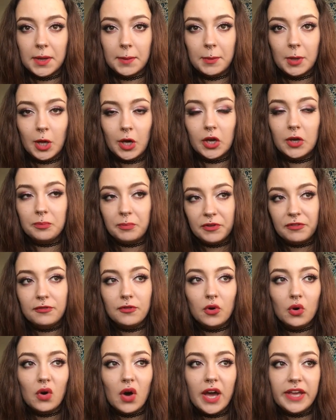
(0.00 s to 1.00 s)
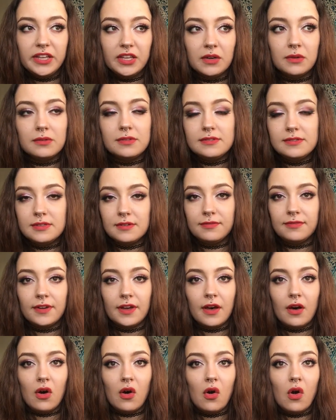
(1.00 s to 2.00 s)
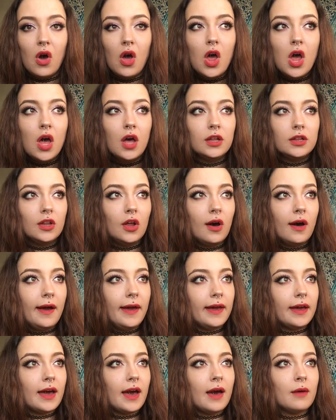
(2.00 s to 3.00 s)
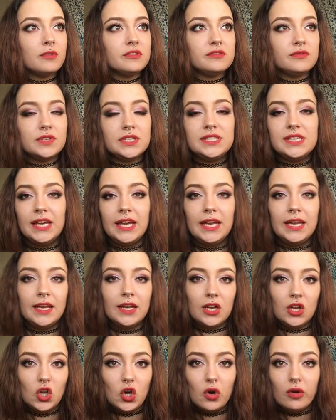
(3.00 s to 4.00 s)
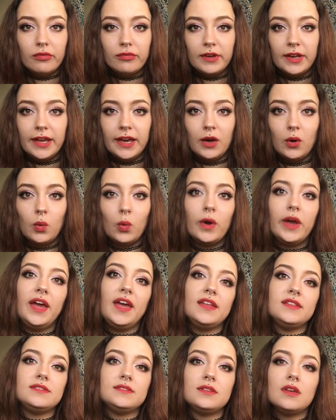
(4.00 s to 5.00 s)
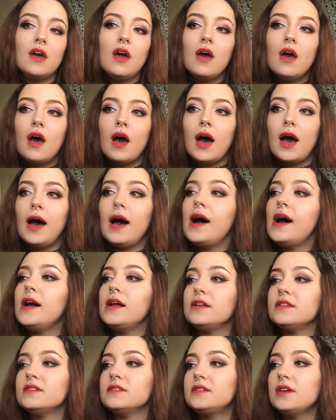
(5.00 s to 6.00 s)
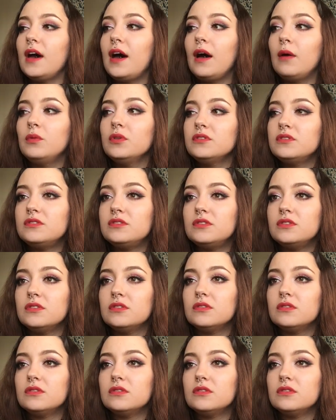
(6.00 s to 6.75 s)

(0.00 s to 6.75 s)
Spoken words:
Like, before, I used to feel like I was retaining a lot of liquids, and I was